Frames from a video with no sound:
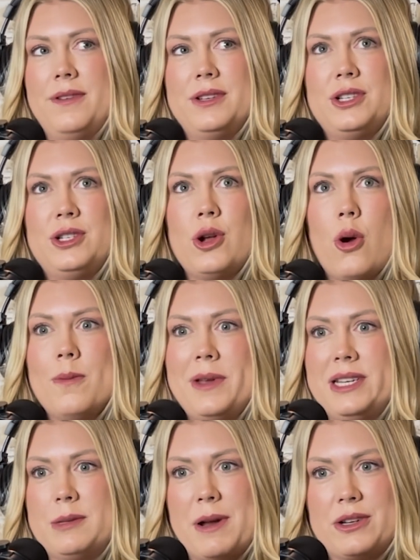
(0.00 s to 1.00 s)
so many
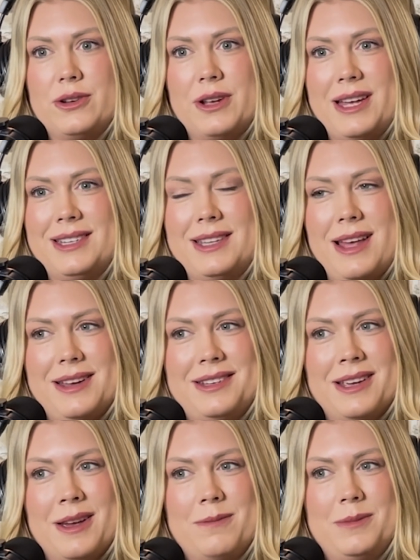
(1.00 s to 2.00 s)
special guests lined
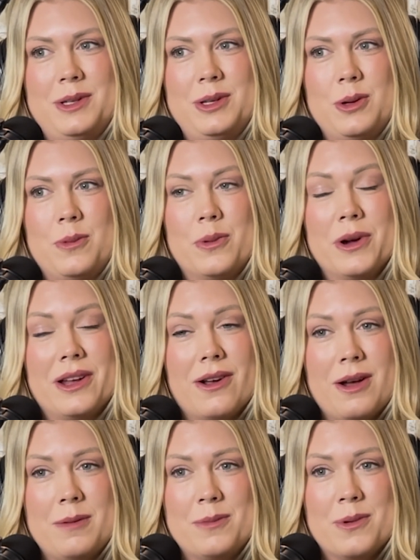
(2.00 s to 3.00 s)
up to bring
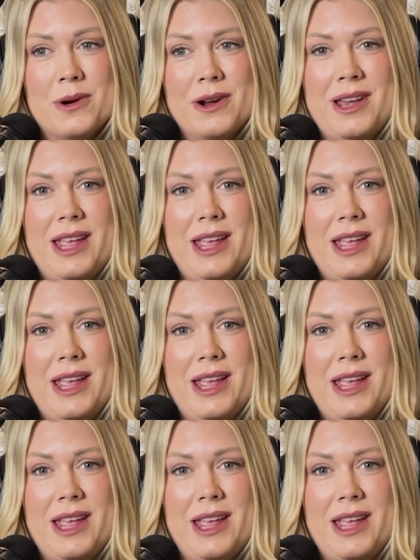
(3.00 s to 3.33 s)
on board,